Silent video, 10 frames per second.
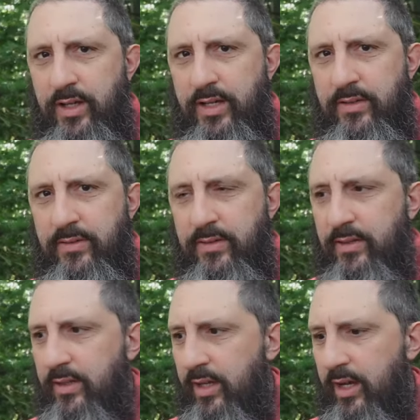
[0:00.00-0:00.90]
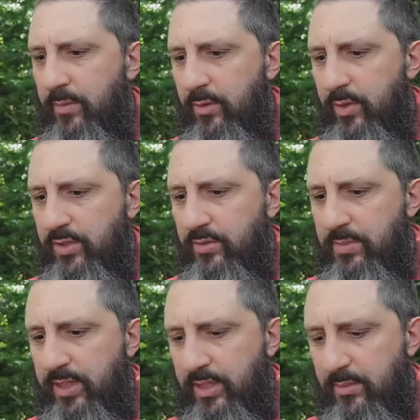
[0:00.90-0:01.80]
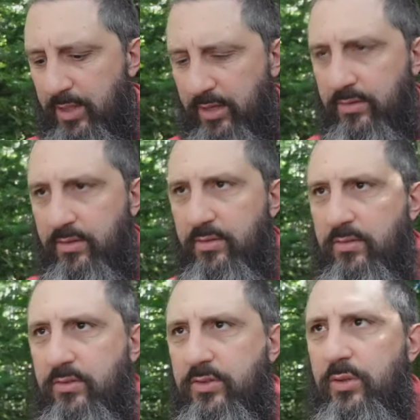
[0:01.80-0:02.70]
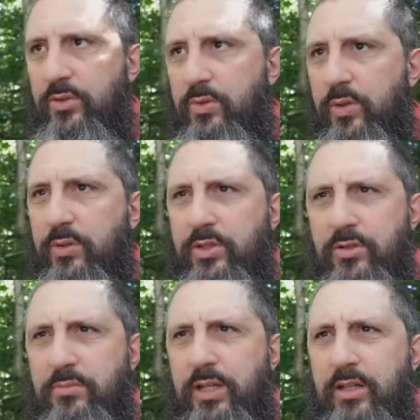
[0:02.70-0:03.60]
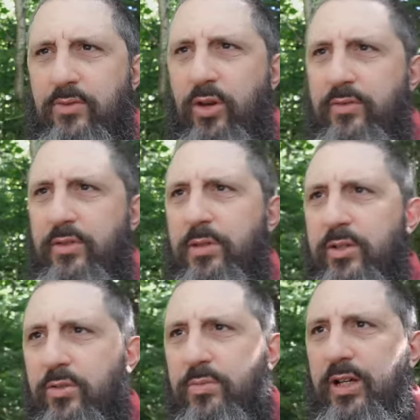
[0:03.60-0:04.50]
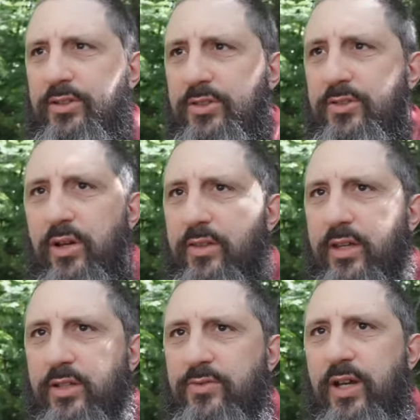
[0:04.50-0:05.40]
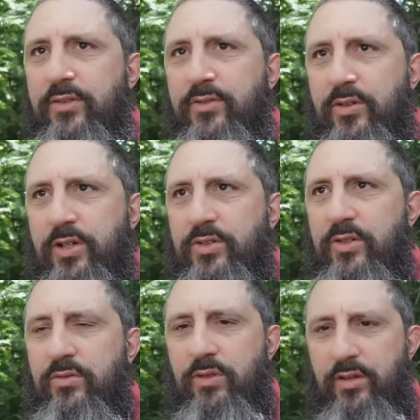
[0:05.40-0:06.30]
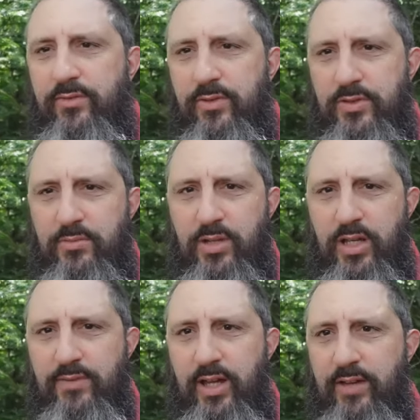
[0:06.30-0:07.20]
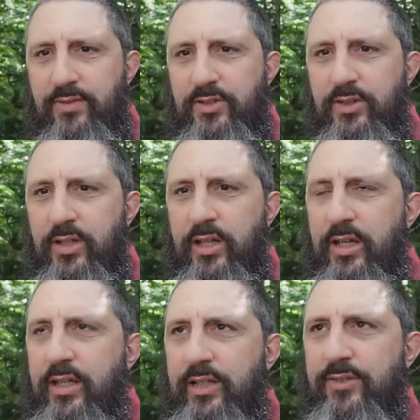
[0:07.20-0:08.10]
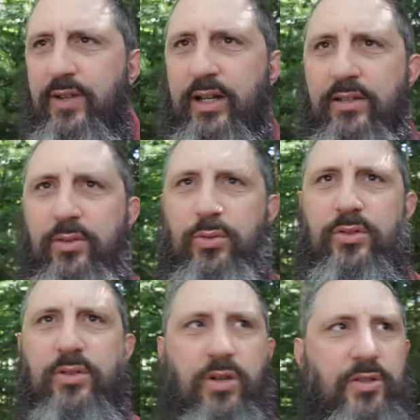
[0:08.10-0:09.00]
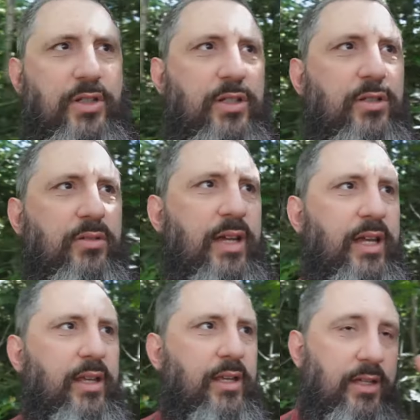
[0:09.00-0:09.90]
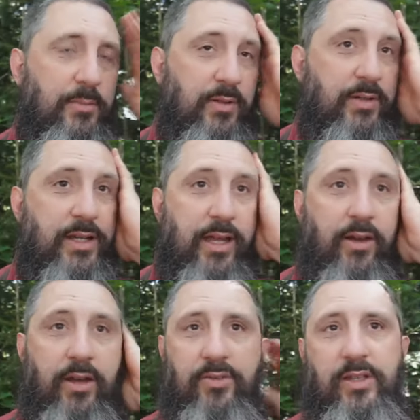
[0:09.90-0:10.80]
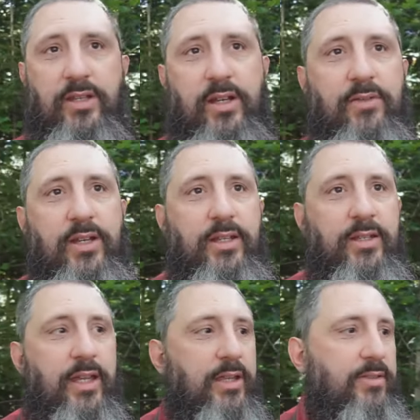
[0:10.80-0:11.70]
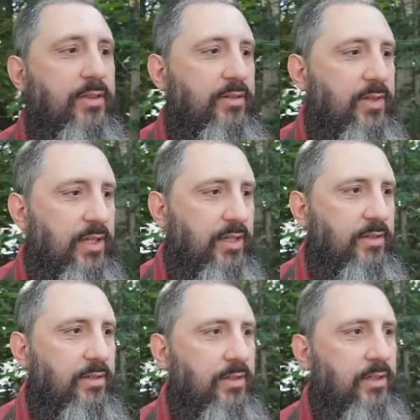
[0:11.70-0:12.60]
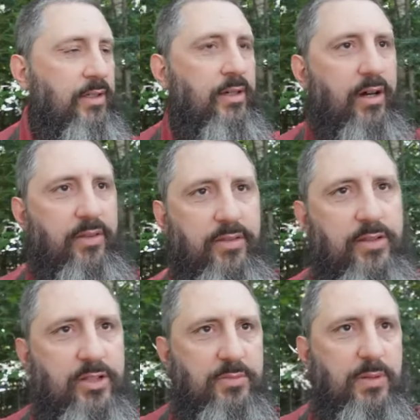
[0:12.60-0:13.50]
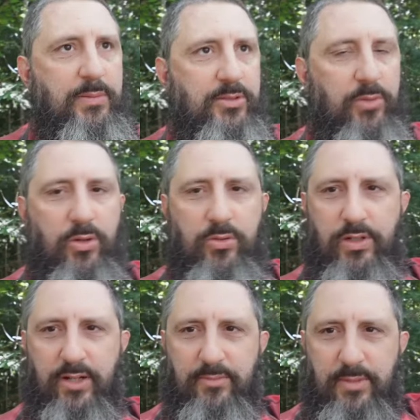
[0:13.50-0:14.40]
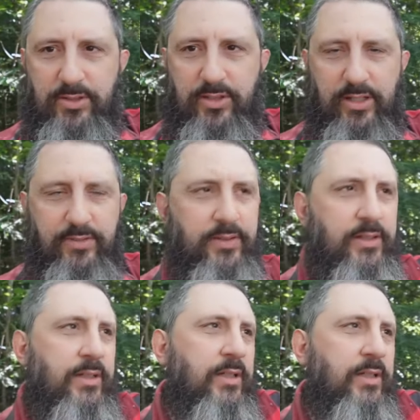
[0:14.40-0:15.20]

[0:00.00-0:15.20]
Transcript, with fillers: All right, um, that we should be. I mean, I say well, should we, we shouldn't be involved in the political process. No, I think it's fine for a Christian to run for some kind of an office. That's fine. The Lord calls you to do that. I mean, right now, I don't think you'd ever get into anything of any other than just maybe some local government stuff.